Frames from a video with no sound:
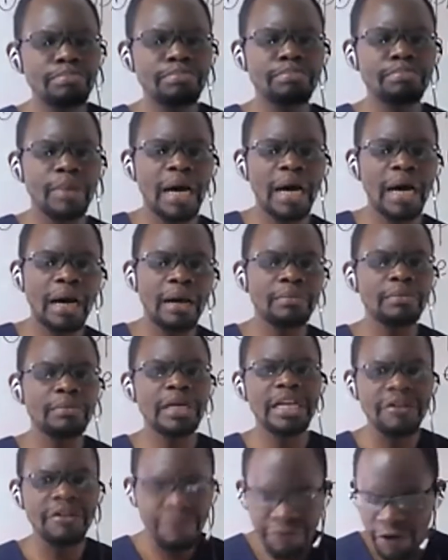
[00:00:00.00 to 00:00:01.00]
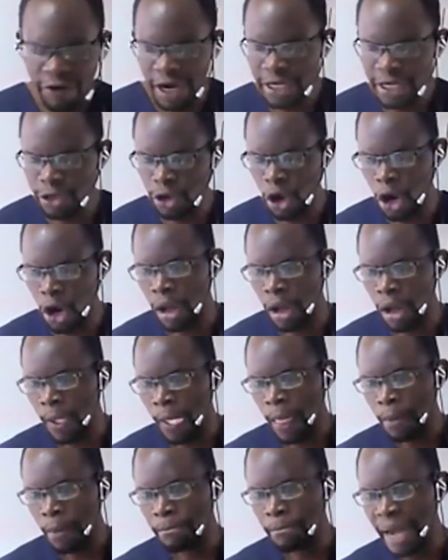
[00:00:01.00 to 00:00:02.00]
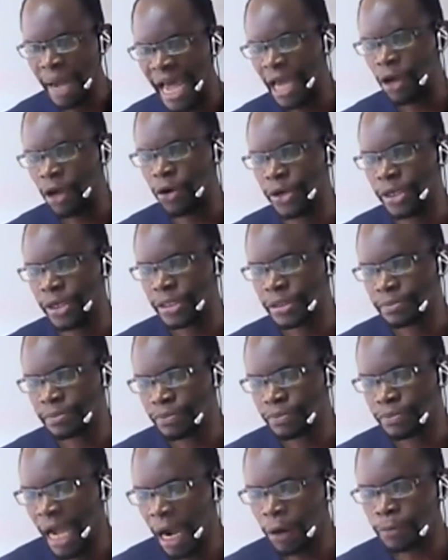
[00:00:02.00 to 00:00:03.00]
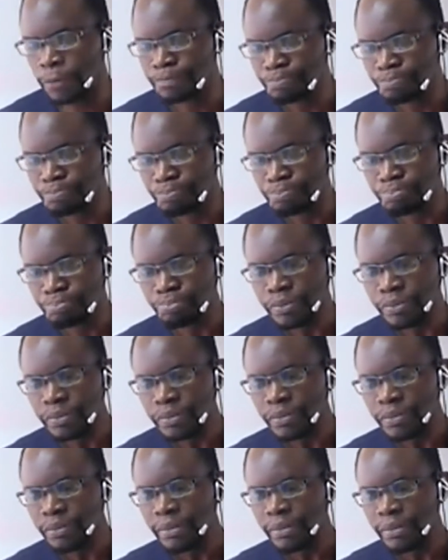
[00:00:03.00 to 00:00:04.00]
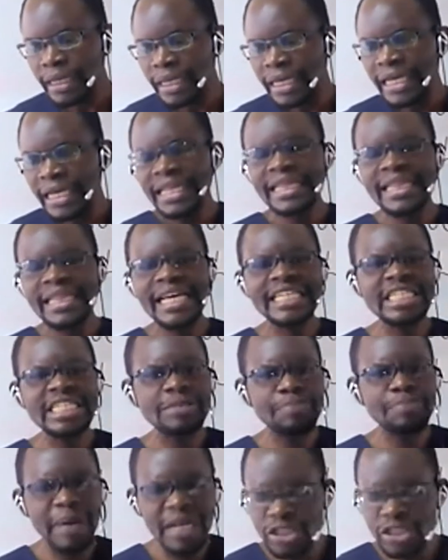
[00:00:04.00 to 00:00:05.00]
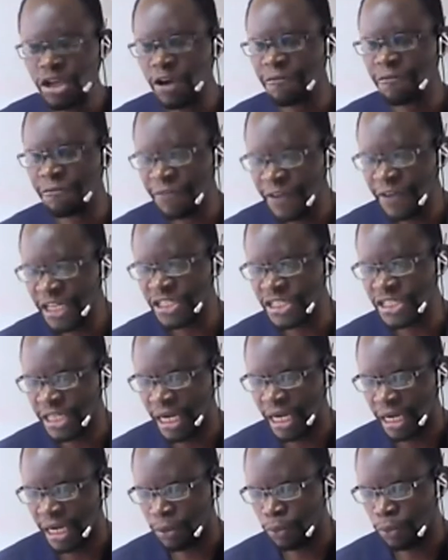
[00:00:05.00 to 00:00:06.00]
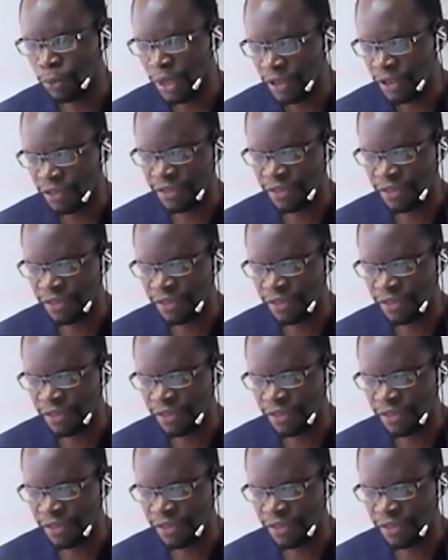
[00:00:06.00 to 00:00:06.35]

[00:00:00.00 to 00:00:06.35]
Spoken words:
lymphoid or myeloid. Now, the special feature with